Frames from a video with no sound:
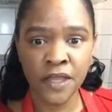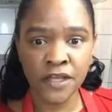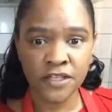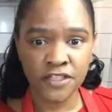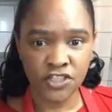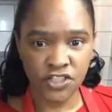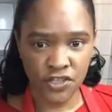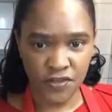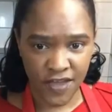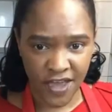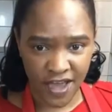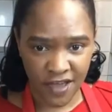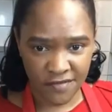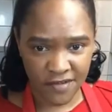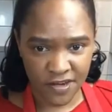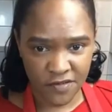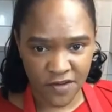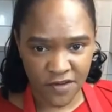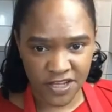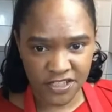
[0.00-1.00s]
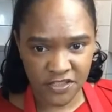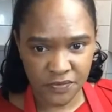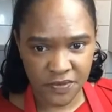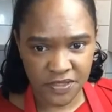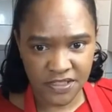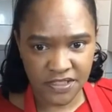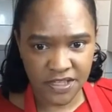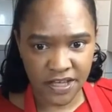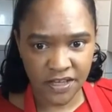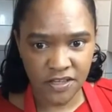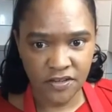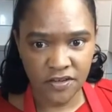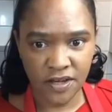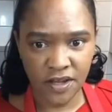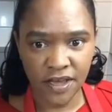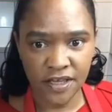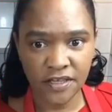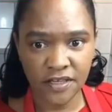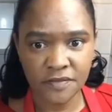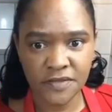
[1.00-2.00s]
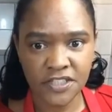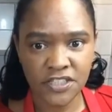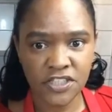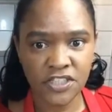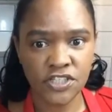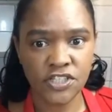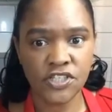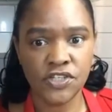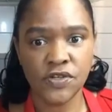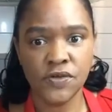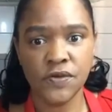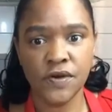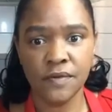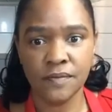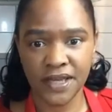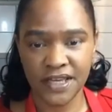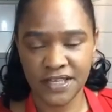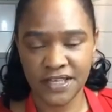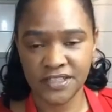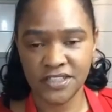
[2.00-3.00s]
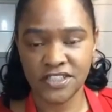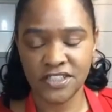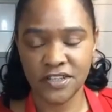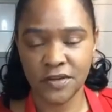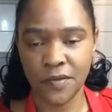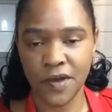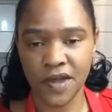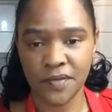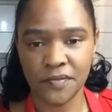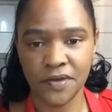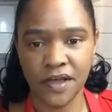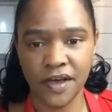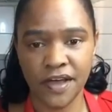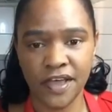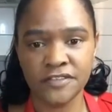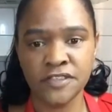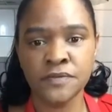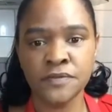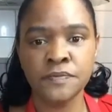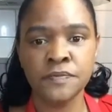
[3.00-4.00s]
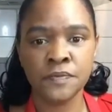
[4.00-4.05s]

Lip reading: Do you have any recipes that you'd like me to do on my Instagram lives?